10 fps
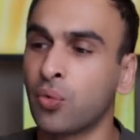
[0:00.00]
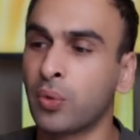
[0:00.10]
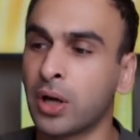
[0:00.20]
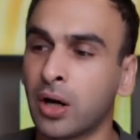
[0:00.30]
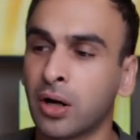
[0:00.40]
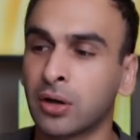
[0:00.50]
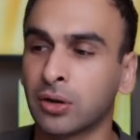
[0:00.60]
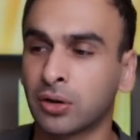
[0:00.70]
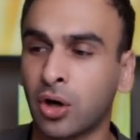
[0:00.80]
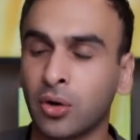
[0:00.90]
We are
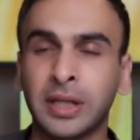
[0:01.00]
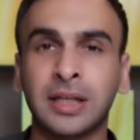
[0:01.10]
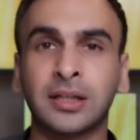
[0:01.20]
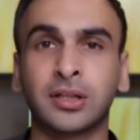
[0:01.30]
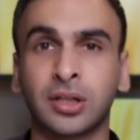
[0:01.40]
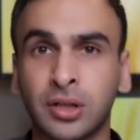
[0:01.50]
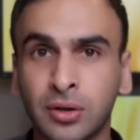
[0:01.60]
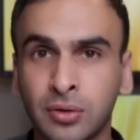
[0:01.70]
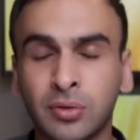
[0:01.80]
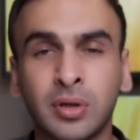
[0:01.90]
currently in to
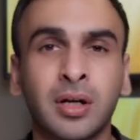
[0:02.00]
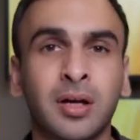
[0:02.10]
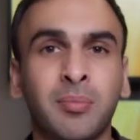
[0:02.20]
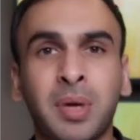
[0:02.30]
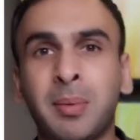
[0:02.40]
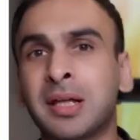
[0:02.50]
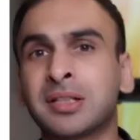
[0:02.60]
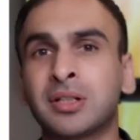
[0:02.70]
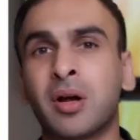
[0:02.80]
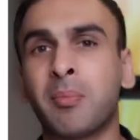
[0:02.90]
do, maybe
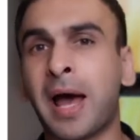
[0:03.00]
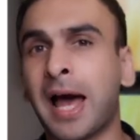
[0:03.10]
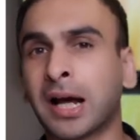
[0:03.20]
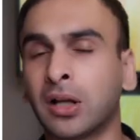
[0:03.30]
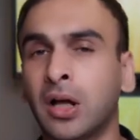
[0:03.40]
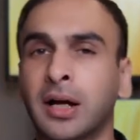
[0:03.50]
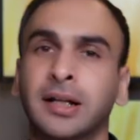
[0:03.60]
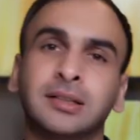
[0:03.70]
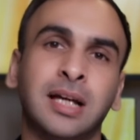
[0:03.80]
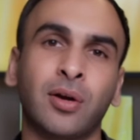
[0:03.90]
it's in our backlog,
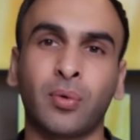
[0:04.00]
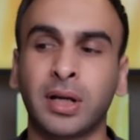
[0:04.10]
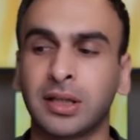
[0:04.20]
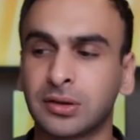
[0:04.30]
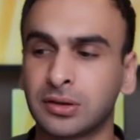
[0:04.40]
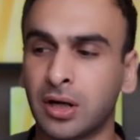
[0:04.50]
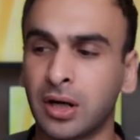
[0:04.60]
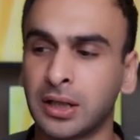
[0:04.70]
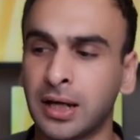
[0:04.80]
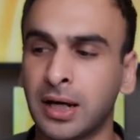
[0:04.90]
it's not ready to
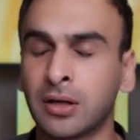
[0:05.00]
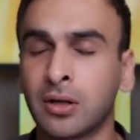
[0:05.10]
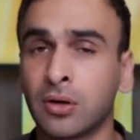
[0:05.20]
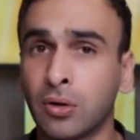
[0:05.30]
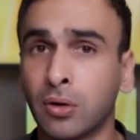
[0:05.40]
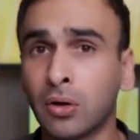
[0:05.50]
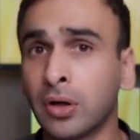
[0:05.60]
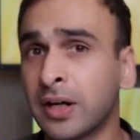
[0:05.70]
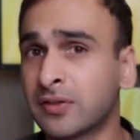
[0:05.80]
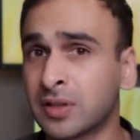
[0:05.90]
start yet.
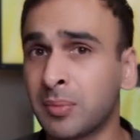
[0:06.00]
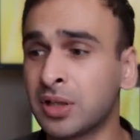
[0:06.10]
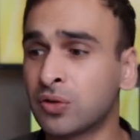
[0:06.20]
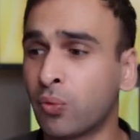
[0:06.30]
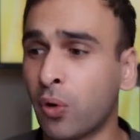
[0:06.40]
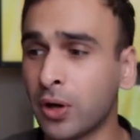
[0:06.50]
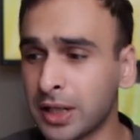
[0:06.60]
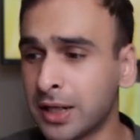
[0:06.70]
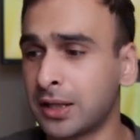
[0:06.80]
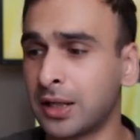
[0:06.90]
Or if somebody's
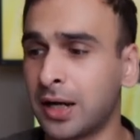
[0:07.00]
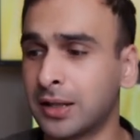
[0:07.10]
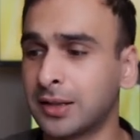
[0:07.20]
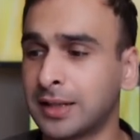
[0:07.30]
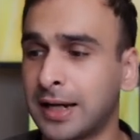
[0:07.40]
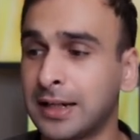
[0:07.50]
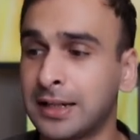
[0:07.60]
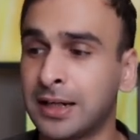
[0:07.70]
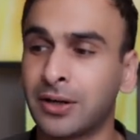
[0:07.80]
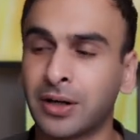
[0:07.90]
working on this
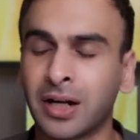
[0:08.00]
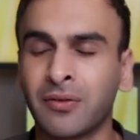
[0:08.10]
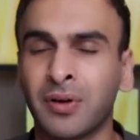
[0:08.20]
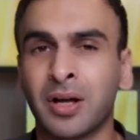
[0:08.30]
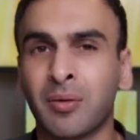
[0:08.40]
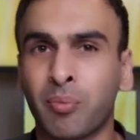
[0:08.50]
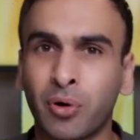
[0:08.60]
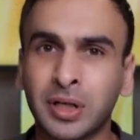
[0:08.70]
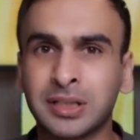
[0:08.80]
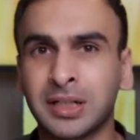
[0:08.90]
idea, they're kind of
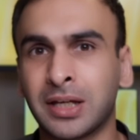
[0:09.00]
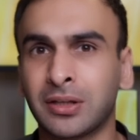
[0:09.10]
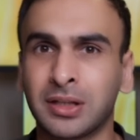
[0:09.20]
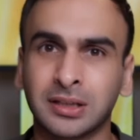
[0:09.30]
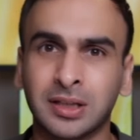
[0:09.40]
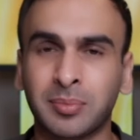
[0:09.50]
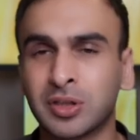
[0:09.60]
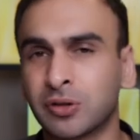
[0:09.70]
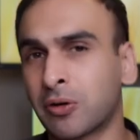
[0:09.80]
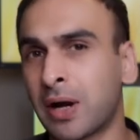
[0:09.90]
putting together the
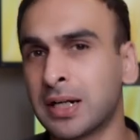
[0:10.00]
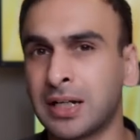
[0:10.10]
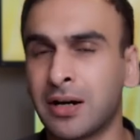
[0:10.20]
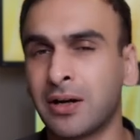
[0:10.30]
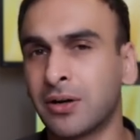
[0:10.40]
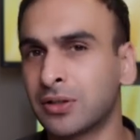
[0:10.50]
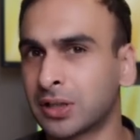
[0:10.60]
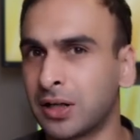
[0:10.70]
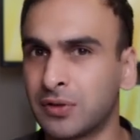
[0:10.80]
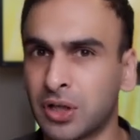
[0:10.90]
acceptance or criteria or just
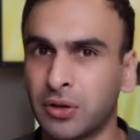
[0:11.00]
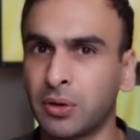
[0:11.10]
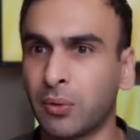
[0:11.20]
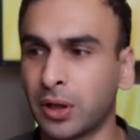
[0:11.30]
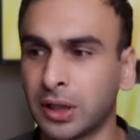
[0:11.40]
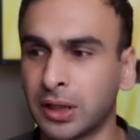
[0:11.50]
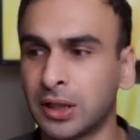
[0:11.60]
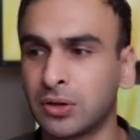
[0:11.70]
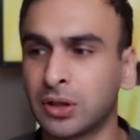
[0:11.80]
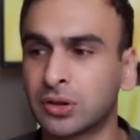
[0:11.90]
kind of generally working
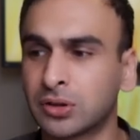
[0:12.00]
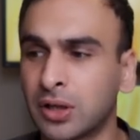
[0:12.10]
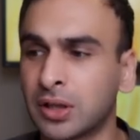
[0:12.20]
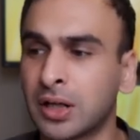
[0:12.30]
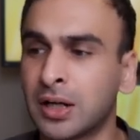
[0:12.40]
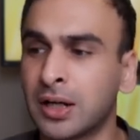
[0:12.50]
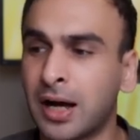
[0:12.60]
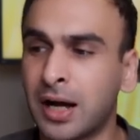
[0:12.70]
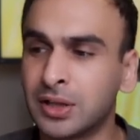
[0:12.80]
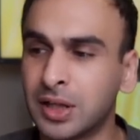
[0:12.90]
it, you can start
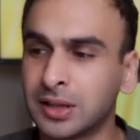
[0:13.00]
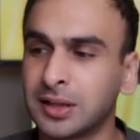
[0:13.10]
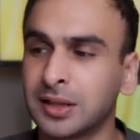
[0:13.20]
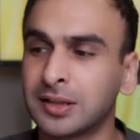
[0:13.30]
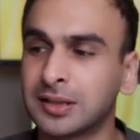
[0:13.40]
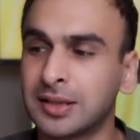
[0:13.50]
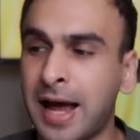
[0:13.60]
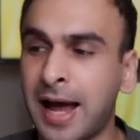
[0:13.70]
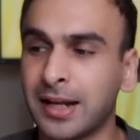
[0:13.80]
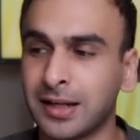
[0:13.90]
adjusting the
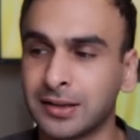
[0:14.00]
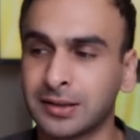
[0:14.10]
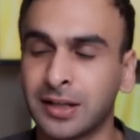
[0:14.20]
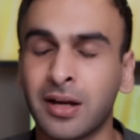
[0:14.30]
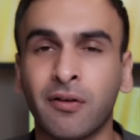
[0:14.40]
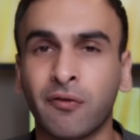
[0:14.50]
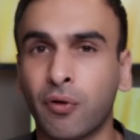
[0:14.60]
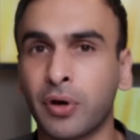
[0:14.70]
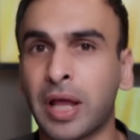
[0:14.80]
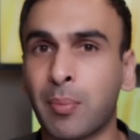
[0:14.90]
status
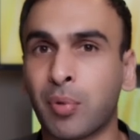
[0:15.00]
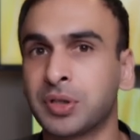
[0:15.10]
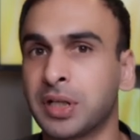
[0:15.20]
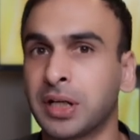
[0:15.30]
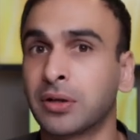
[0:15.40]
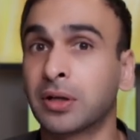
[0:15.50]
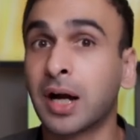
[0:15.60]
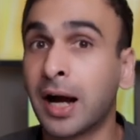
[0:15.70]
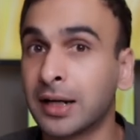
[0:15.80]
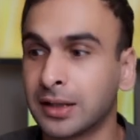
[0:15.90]
for that particular
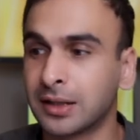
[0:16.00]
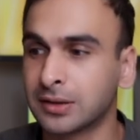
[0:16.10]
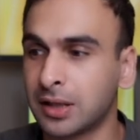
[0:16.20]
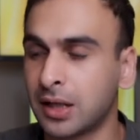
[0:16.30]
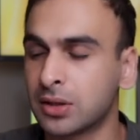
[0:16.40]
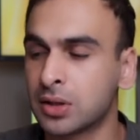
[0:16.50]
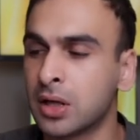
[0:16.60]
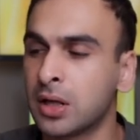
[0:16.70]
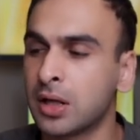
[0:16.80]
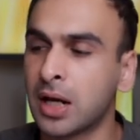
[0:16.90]
content stage.
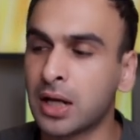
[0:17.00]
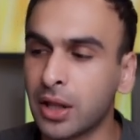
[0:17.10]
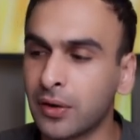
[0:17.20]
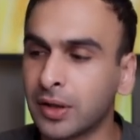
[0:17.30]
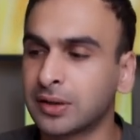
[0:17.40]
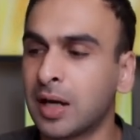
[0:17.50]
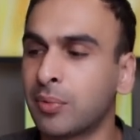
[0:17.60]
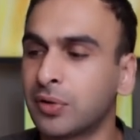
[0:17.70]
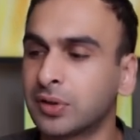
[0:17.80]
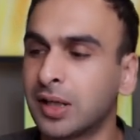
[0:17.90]
In other
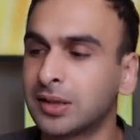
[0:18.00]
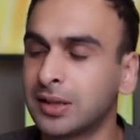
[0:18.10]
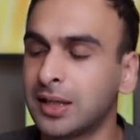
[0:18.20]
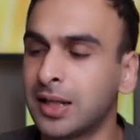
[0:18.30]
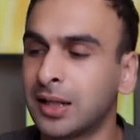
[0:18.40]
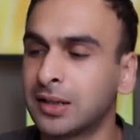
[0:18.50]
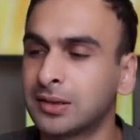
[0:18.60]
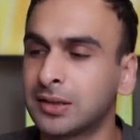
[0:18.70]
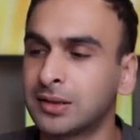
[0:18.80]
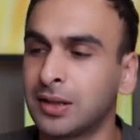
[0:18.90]
examples, let's say that
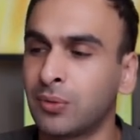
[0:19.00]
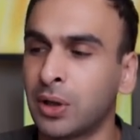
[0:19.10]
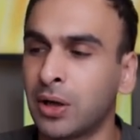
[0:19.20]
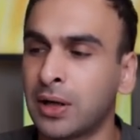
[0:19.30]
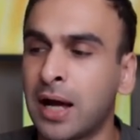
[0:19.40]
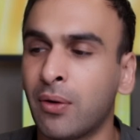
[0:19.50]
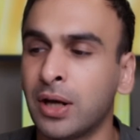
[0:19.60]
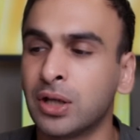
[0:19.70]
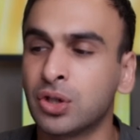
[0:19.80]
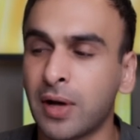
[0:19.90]
we are now
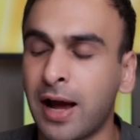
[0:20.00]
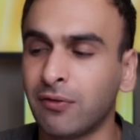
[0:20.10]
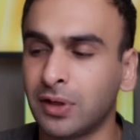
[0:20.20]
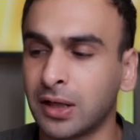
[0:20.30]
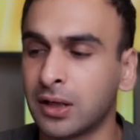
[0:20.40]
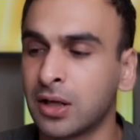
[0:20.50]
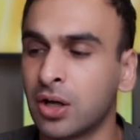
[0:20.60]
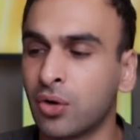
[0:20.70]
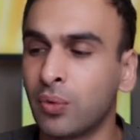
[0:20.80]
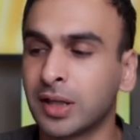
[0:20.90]
in drafting.
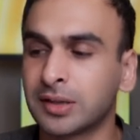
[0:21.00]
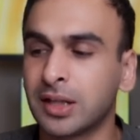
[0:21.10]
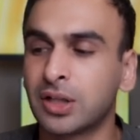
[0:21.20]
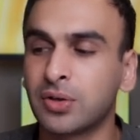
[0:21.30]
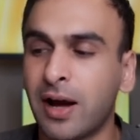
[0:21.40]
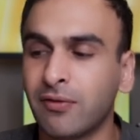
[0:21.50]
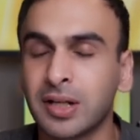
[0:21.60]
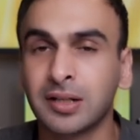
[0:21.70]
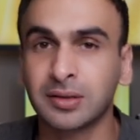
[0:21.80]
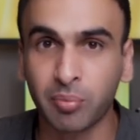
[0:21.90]
We can say the
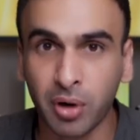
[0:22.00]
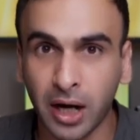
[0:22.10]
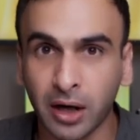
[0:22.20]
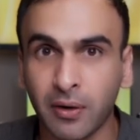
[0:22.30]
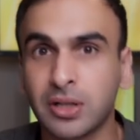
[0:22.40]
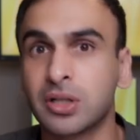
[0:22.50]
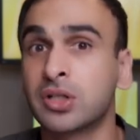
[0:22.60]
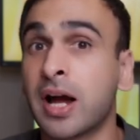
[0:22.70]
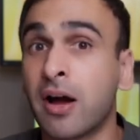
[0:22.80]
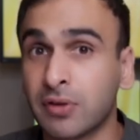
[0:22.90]
drafting is in progress. The
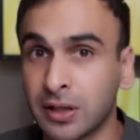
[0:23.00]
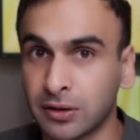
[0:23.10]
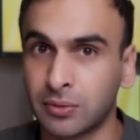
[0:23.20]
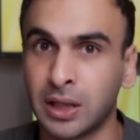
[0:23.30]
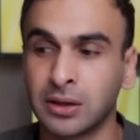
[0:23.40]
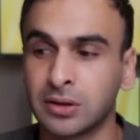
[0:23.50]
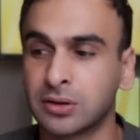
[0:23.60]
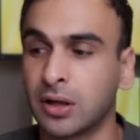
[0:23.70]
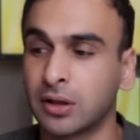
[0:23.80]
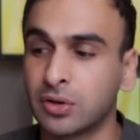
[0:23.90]
drafting is ready to
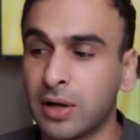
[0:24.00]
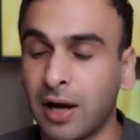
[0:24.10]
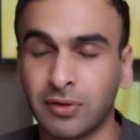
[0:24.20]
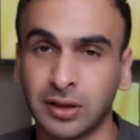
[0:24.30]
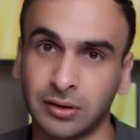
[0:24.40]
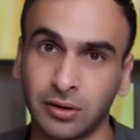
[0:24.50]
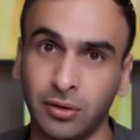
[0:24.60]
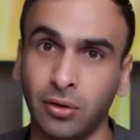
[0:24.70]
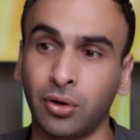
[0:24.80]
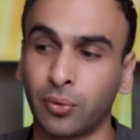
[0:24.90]
start. The drafting is on
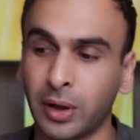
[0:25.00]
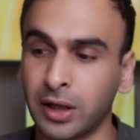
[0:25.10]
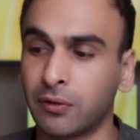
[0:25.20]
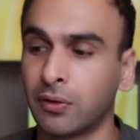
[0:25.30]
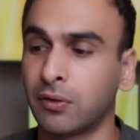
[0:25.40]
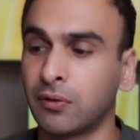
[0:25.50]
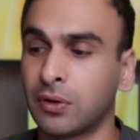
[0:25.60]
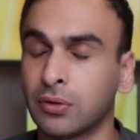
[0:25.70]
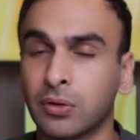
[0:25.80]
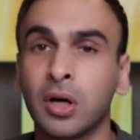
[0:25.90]
hold, ready for
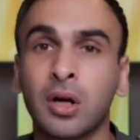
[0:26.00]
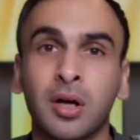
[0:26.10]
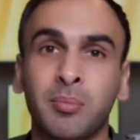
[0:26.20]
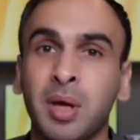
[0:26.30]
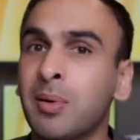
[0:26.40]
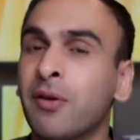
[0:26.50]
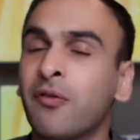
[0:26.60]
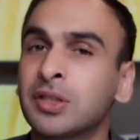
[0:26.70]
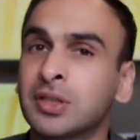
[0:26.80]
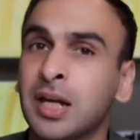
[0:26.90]
review. Maybe
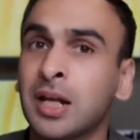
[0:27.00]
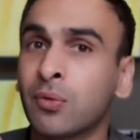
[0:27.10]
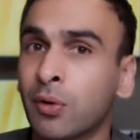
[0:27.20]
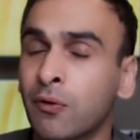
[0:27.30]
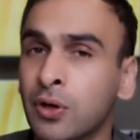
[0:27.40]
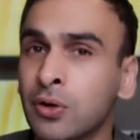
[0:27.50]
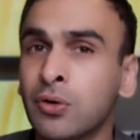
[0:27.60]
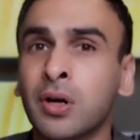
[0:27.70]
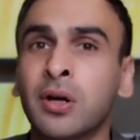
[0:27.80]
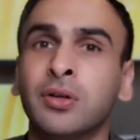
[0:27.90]
if it's in
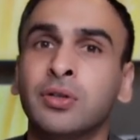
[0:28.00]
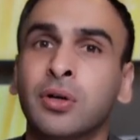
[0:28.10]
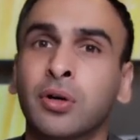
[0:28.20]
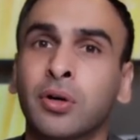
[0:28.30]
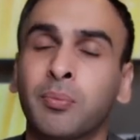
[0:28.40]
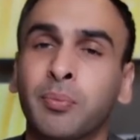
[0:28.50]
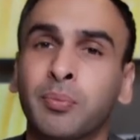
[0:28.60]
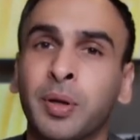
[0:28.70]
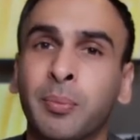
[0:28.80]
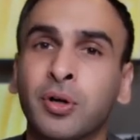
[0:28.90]
review,
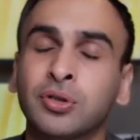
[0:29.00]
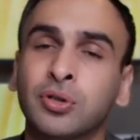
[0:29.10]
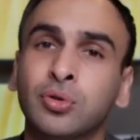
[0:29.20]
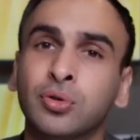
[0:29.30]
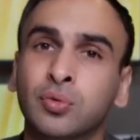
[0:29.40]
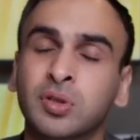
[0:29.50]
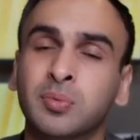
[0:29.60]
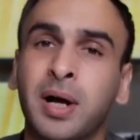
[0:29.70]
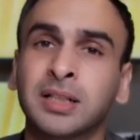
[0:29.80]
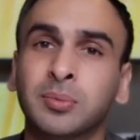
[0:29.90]
the person who is
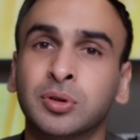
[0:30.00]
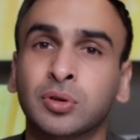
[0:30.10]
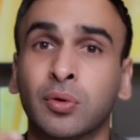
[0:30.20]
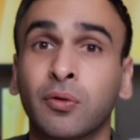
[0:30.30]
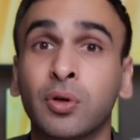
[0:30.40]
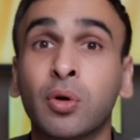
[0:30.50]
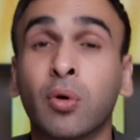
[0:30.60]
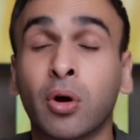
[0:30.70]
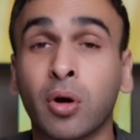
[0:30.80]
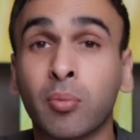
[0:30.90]
responsible to review
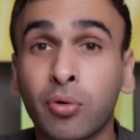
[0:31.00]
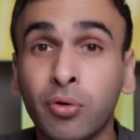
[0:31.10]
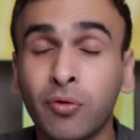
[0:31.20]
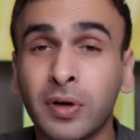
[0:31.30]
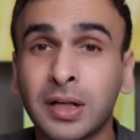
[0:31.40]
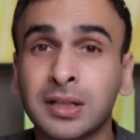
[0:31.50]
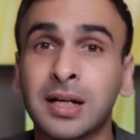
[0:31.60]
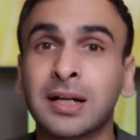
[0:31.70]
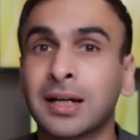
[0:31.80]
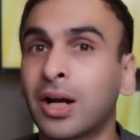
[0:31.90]
or approve it
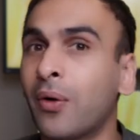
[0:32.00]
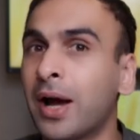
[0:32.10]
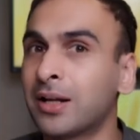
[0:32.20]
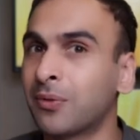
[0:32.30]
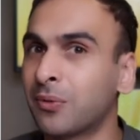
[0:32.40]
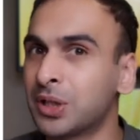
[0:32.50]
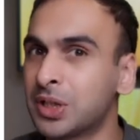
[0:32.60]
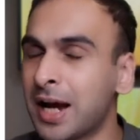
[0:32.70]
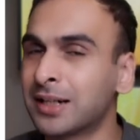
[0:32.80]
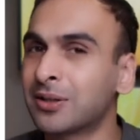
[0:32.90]
can go ahead and
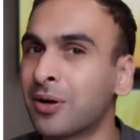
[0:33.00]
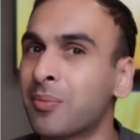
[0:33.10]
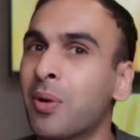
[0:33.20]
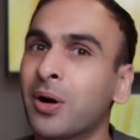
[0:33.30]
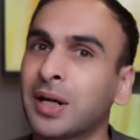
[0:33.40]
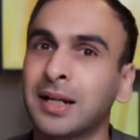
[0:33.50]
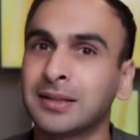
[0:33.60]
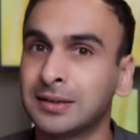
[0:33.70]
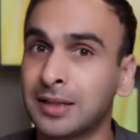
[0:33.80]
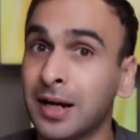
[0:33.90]
reject or mark it
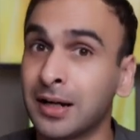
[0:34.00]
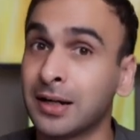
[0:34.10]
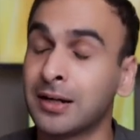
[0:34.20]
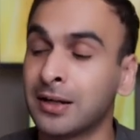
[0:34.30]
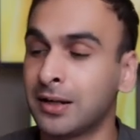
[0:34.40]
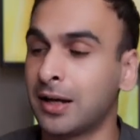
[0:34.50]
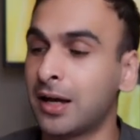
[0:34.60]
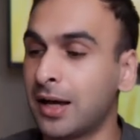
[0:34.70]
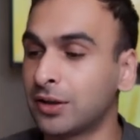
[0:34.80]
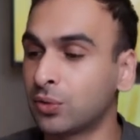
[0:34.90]
as done
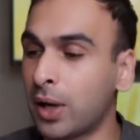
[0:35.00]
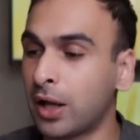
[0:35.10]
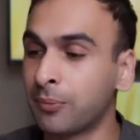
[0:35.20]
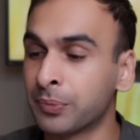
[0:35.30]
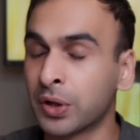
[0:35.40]
as well.